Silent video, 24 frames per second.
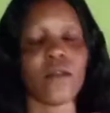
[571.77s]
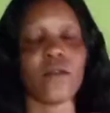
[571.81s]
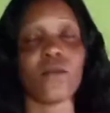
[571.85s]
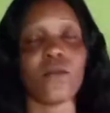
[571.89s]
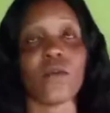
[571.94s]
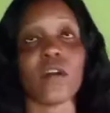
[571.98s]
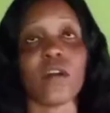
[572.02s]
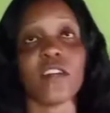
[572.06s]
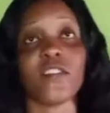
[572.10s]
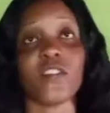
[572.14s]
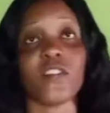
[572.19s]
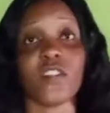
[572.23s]

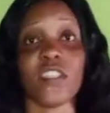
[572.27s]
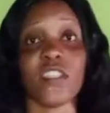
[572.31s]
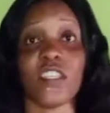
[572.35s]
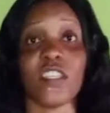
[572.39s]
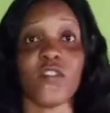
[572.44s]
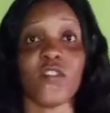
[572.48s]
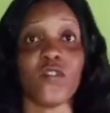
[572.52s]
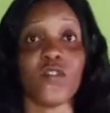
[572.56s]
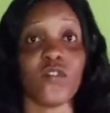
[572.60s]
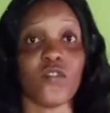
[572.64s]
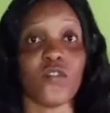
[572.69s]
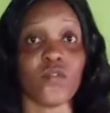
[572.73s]
What you
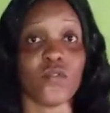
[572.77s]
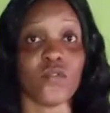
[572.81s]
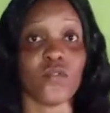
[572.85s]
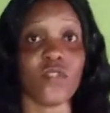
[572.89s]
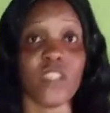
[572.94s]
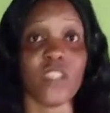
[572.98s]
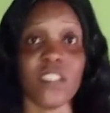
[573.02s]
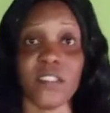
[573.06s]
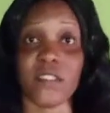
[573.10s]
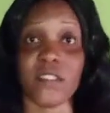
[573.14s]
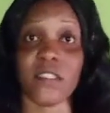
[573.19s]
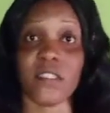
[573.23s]
need to do
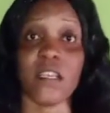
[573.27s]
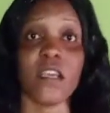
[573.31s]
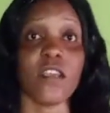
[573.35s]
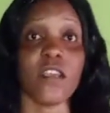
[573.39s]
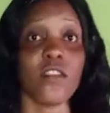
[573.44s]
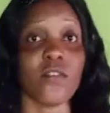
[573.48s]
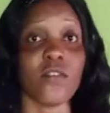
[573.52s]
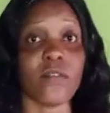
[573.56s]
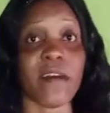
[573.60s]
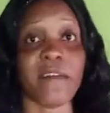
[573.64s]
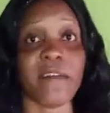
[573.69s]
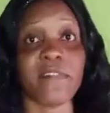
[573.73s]
is
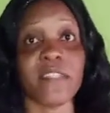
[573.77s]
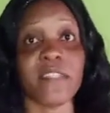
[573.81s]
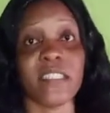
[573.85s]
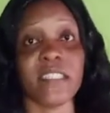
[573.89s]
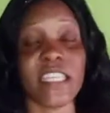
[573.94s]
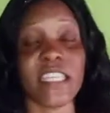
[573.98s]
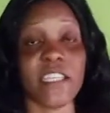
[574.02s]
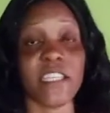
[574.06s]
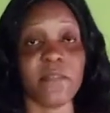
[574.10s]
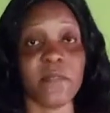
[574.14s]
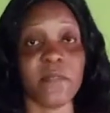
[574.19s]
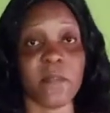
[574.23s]
you have to
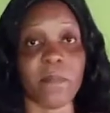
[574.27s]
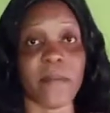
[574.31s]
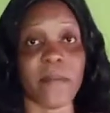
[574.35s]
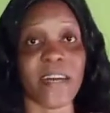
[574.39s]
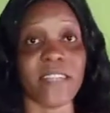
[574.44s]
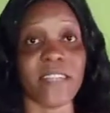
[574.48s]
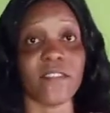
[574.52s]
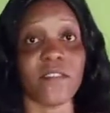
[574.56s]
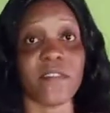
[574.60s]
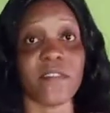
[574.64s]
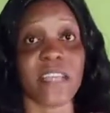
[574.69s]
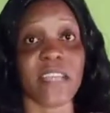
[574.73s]
skip the
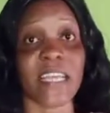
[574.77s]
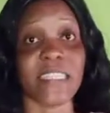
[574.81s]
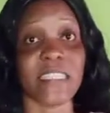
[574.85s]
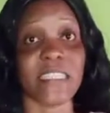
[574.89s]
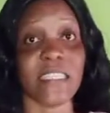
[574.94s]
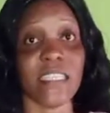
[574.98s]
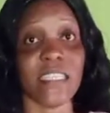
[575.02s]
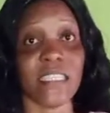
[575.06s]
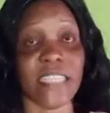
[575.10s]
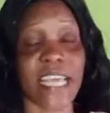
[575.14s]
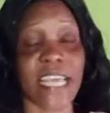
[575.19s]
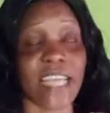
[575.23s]
part of
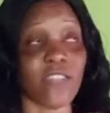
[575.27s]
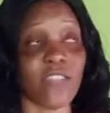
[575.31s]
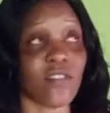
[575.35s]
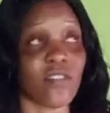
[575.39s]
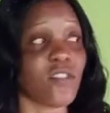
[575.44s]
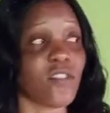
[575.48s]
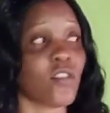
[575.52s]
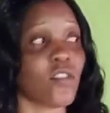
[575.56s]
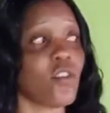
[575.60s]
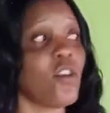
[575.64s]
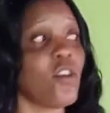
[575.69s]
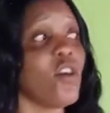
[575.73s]
getting a
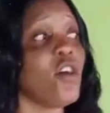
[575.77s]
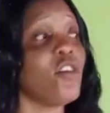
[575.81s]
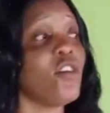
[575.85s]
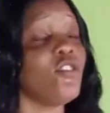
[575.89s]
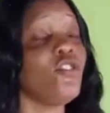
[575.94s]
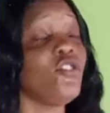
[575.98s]
dehydrator.